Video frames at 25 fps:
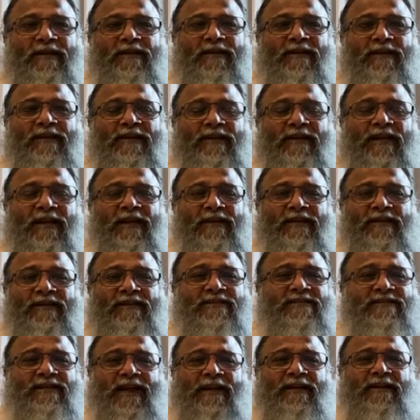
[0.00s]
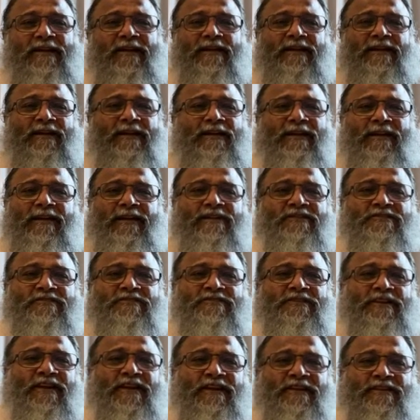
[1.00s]
His identity has
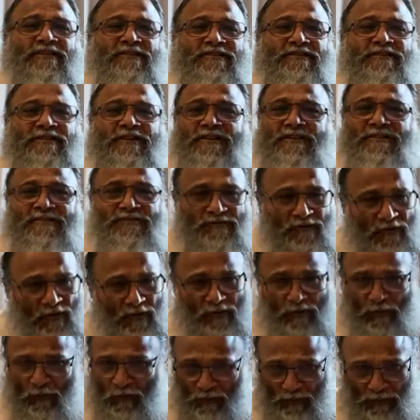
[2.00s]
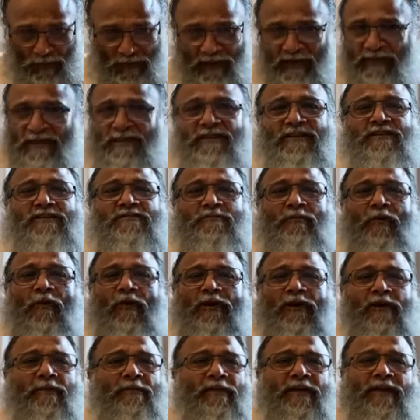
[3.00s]
changed. He is not only this
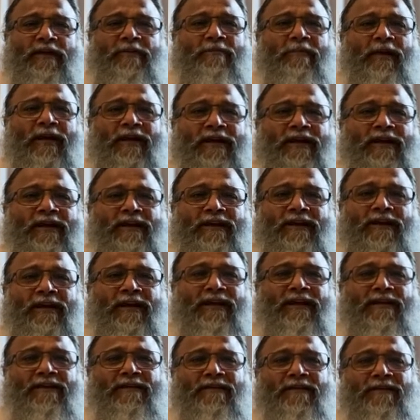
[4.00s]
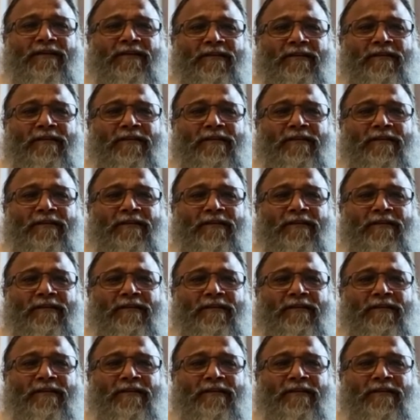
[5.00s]
body, breath, mind, intellect.